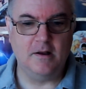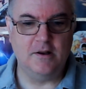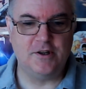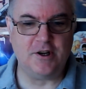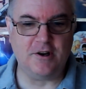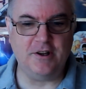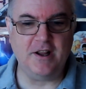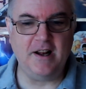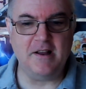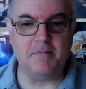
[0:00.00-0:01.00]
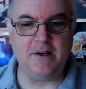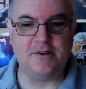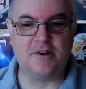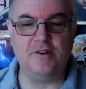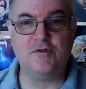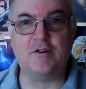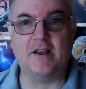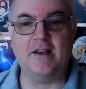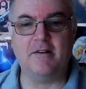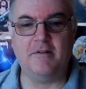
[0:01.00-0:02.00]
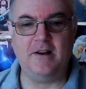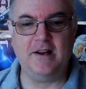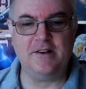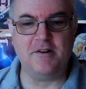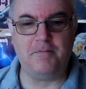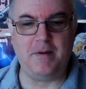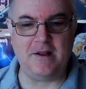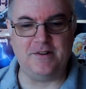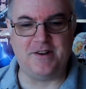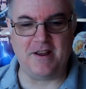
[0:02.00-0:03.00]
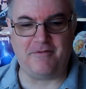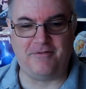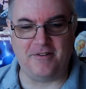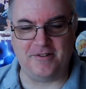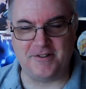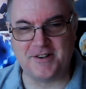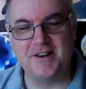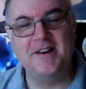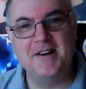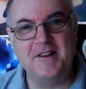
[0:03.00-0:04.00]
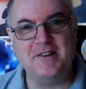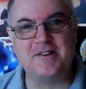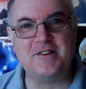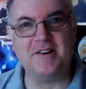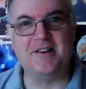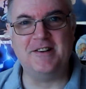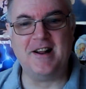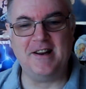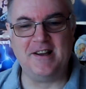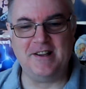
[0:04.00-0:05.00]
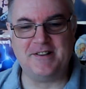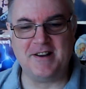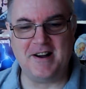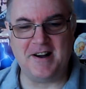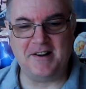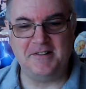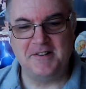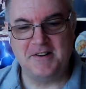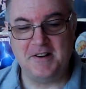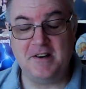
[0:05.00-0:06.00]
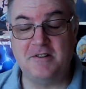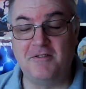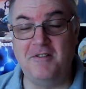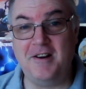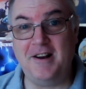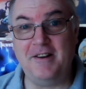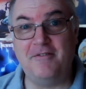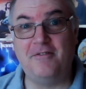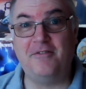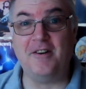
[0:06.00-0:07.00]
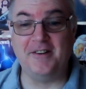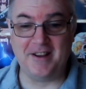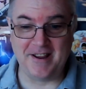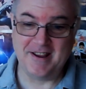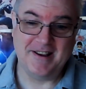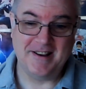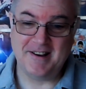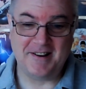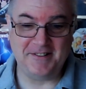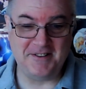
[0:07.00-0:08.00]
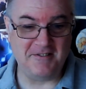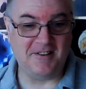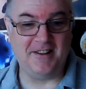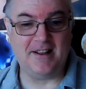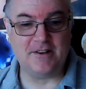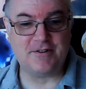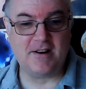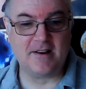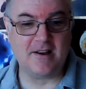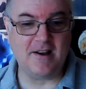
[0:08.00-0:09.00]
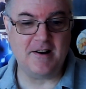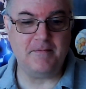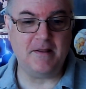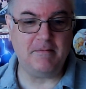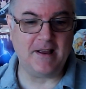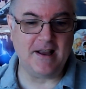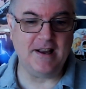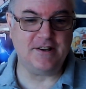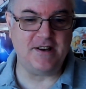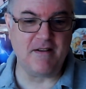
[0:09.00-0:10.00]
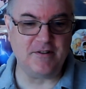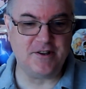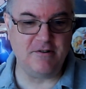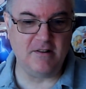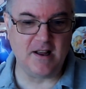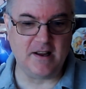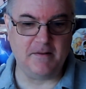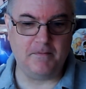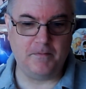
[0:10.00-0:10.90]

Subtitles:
Psychedelia meets country here, really. It's a bit different. The psychedelic guitar is really funky. I do like that track. Then we get It's Never Too Late.